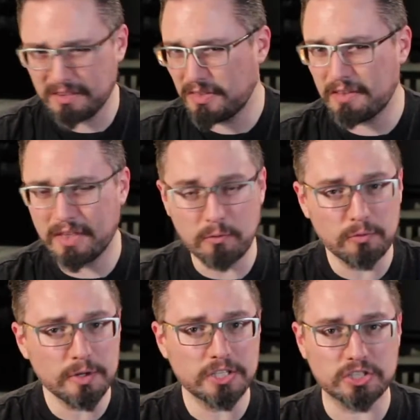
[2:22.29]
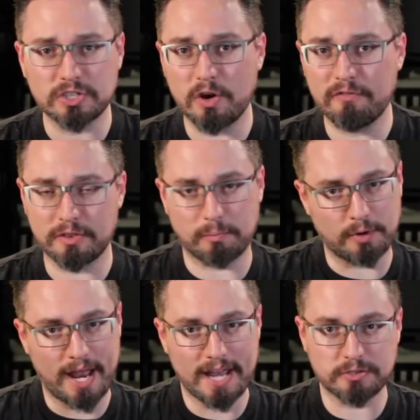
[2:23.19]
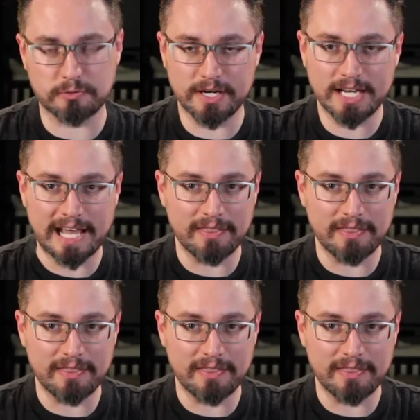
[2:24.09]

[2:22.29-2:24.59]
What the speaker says: They really just go for the brass ring,